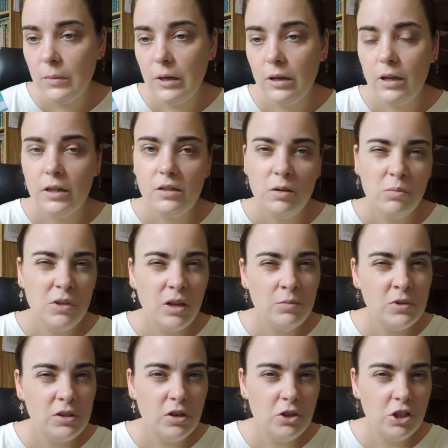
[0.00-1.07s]
Like,
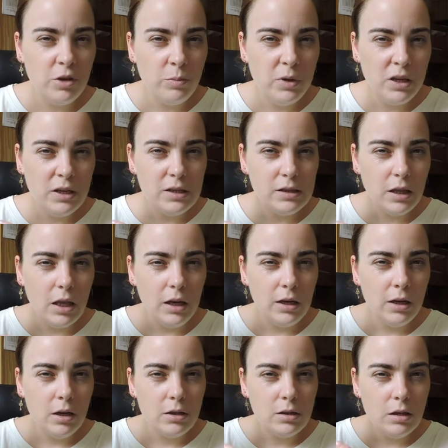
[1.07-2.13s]
sometimes the shipping is
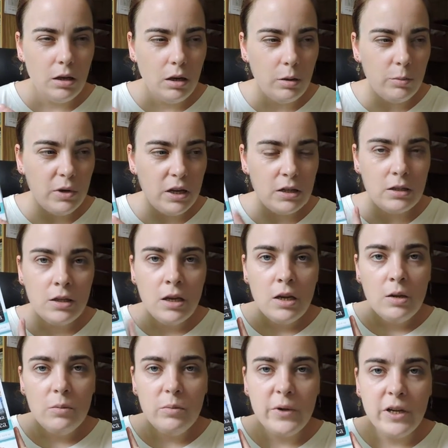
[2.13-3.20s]
killing us a little bit,
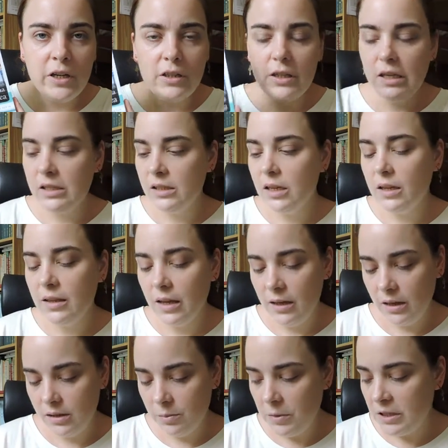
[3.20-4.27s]
but it's not that
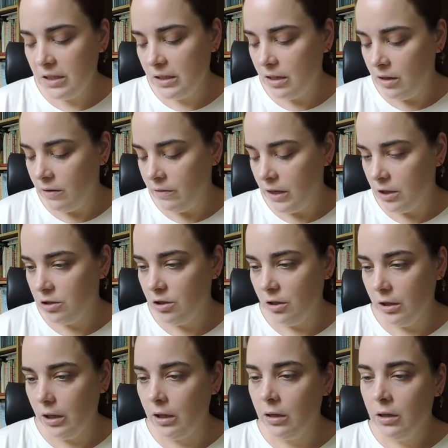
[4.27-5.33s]
expensive
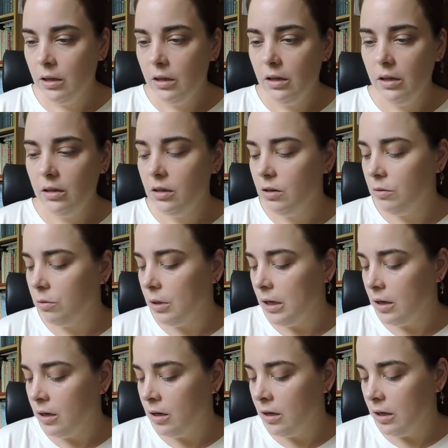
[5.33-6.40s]
actually. In
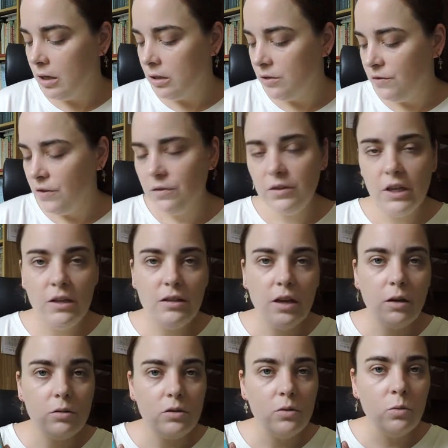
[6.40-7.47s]
Korea, it's
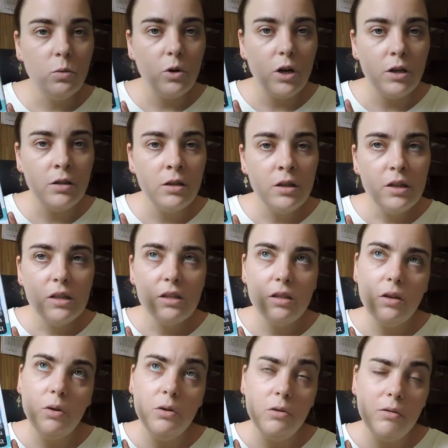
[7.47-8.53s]
15,000 won,
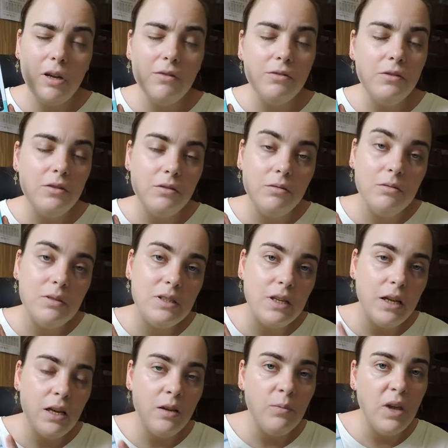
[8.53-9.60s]
so you have to
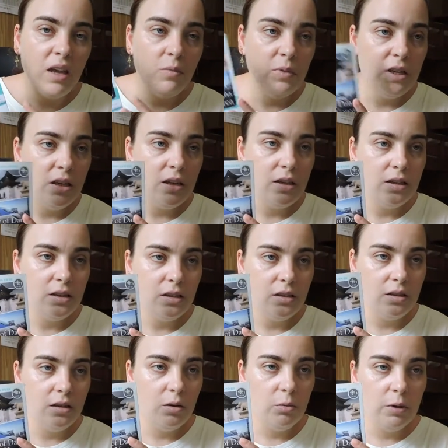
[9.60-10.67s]
say maybe
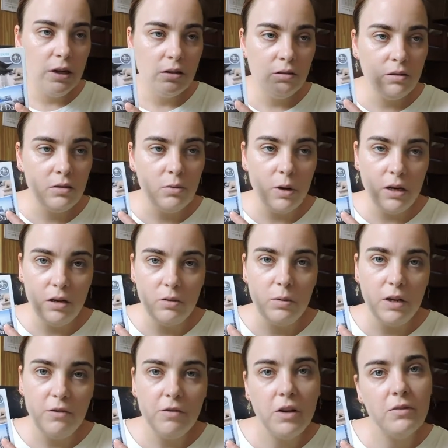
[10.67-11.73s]
around
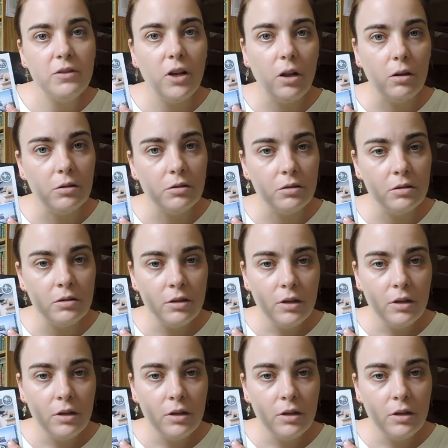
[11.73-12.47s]
$20-25